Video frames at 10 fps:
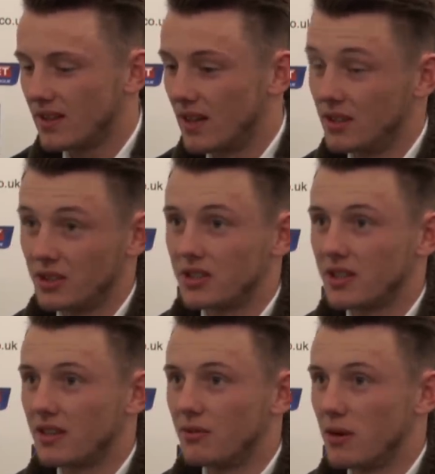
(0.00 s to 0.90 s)
Yeah, I've just
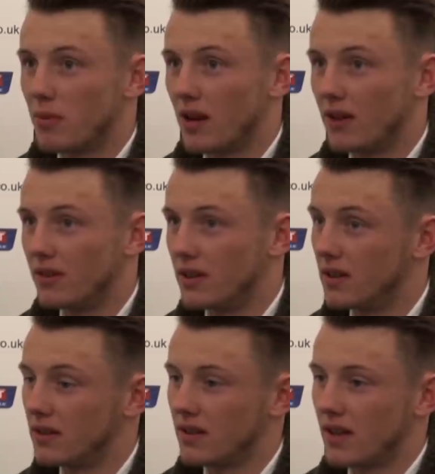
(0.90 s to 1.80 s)
seen a replay of
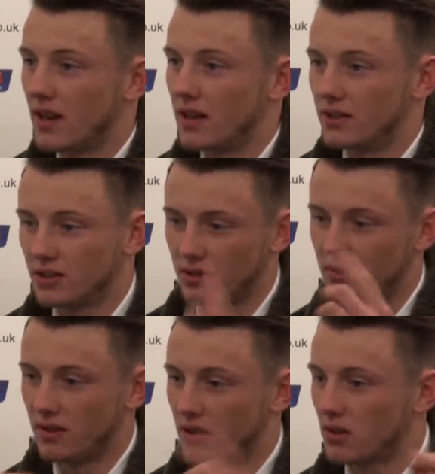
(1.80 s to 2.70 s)
it. Elliot
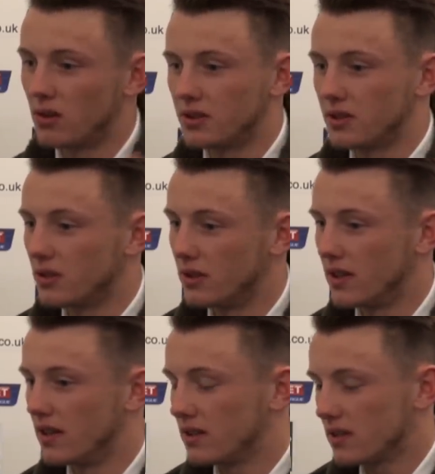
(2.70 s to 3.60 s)
sort of, like, cross has gone
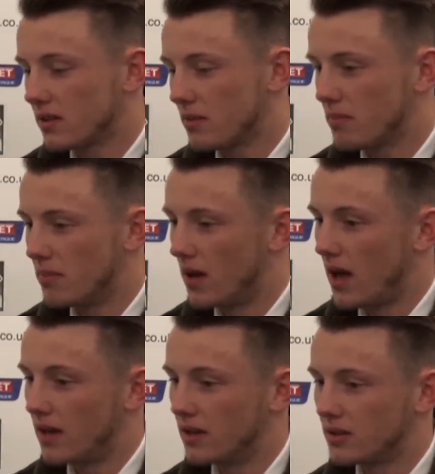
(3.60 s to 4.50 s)
in, and it's, like,
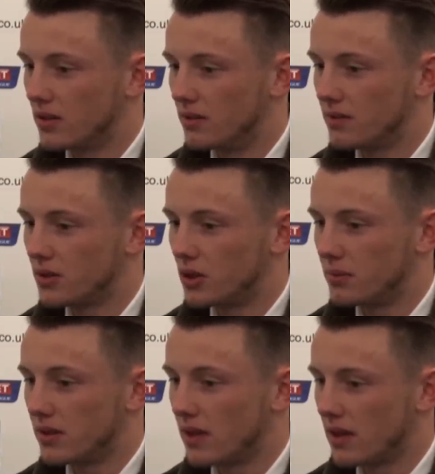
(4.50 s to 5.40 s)
Elliot sort of
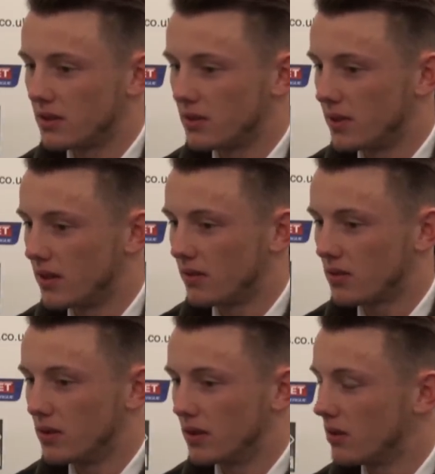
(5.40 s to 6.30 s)
dropped it down to me, and I
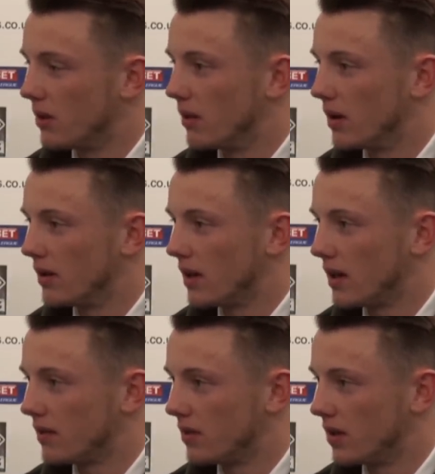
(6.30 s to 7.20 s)
caught it quite well on the
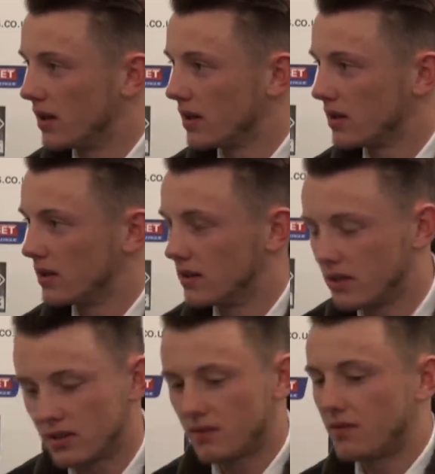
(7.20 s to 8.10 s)
half volley, and
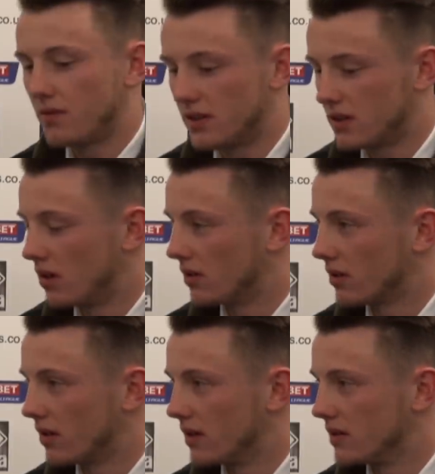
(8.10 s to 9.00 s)
it's the one
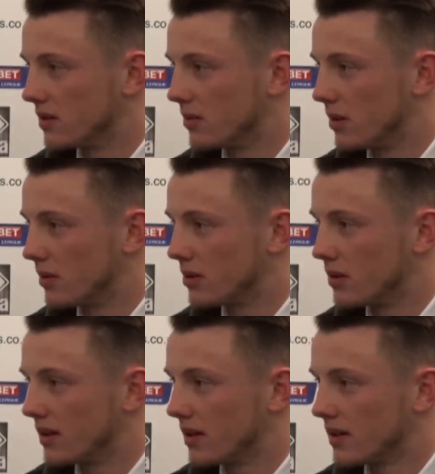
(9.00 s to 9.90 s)
that ran into the bottom
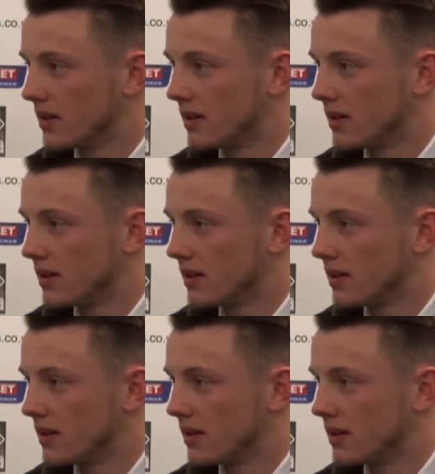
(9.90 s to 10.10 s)
corner.